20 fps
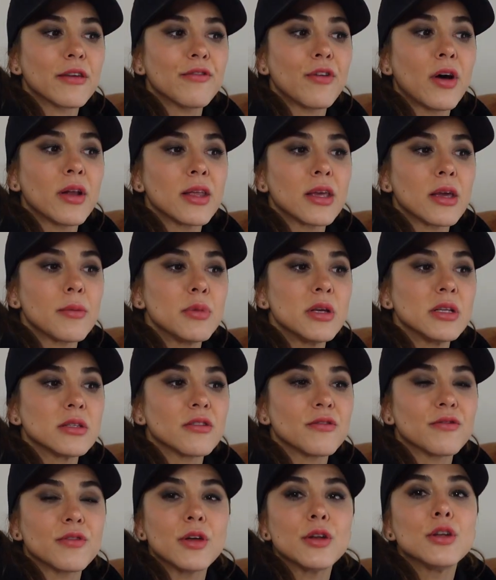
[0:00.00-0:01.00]
finding a piece
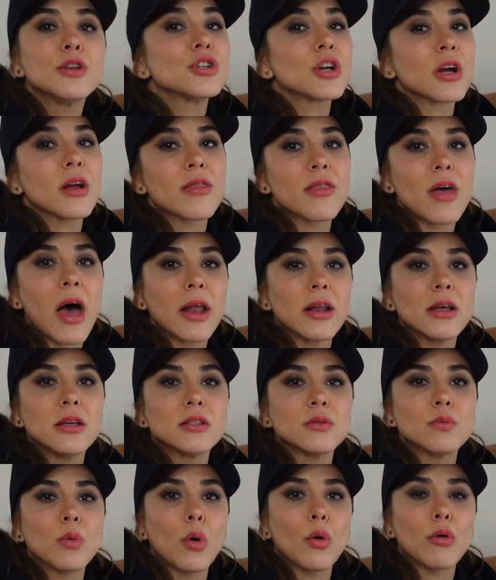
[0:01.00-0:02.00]
of furniture that
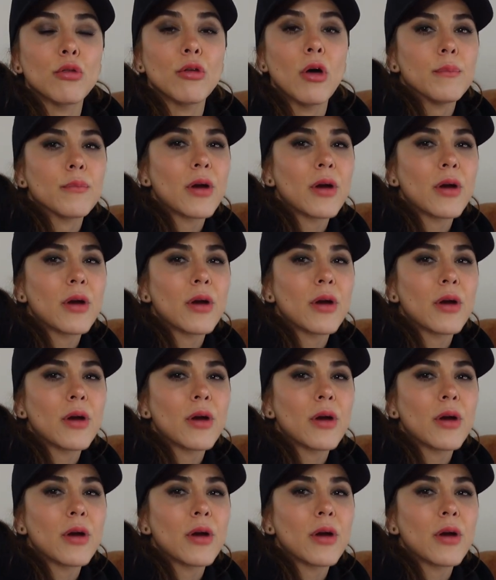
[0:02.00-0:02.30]
is both